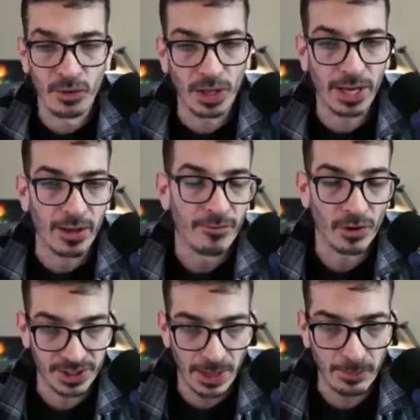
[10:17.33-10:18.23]
like, for
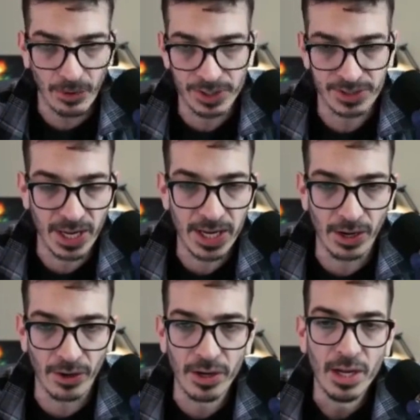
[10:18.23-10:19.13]
example, they say
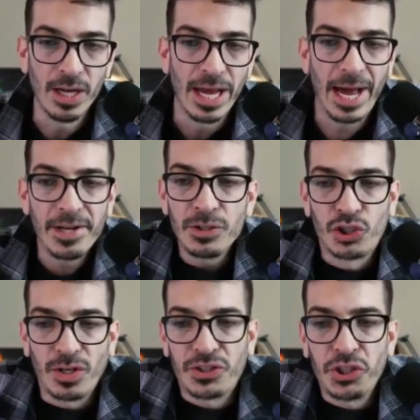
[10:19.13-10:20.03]
here, how do you
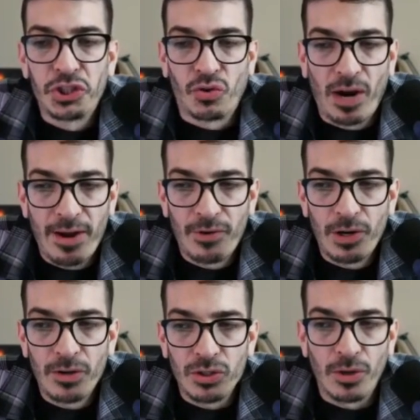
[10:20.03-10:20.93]
trust your
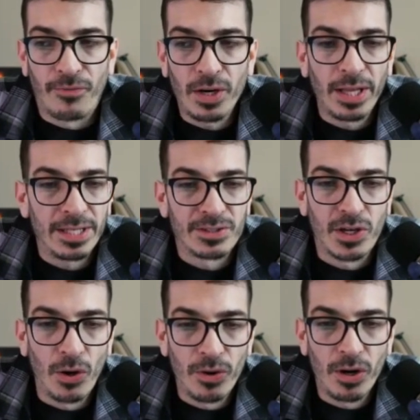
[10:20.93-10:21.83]
driver, your freelance
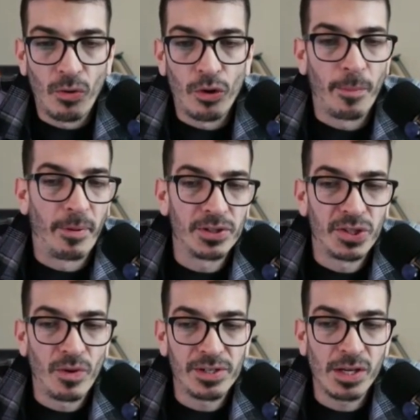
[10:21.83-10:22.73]
coder, or the person
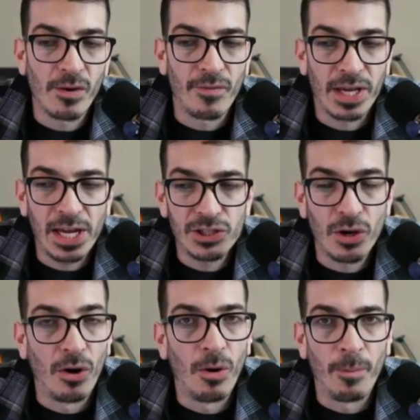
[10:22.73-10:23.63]
renting your vacation
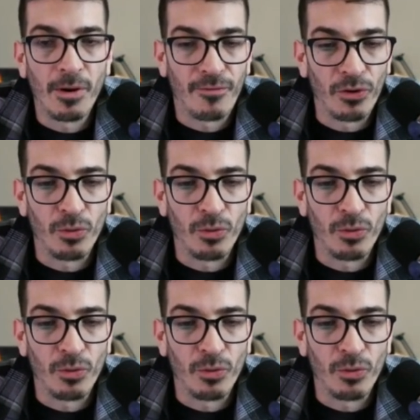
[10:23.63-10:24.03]
home for the